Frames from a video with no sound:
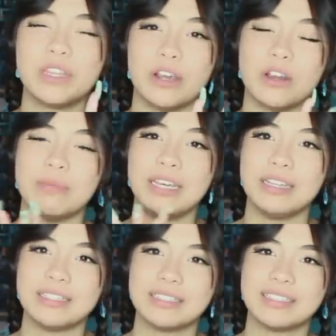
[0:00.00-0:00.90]
really hurt
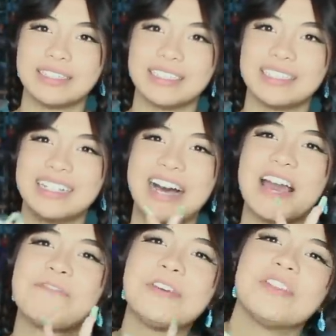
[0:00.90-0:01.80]
me.
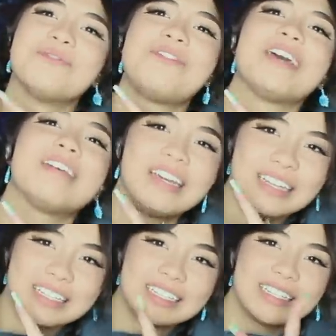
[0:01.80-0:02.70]
I feel
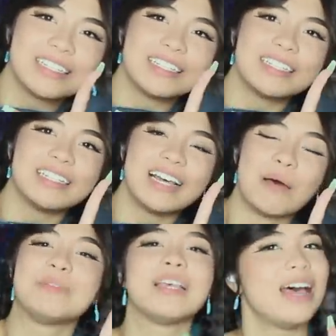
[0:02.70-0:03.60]
very
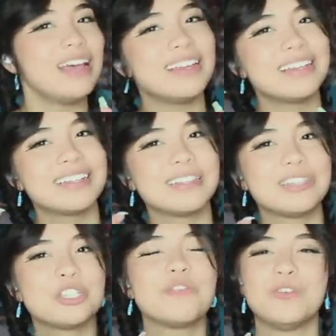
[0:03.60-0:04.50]
upset.
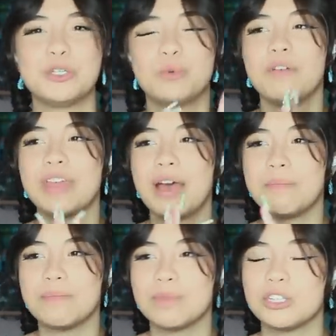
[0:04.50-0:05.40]
Just the visual of
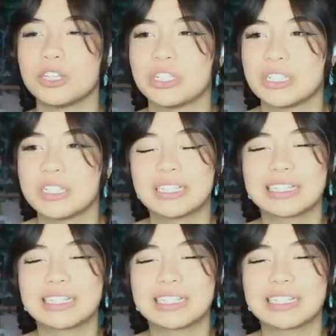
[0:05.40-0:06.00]
that just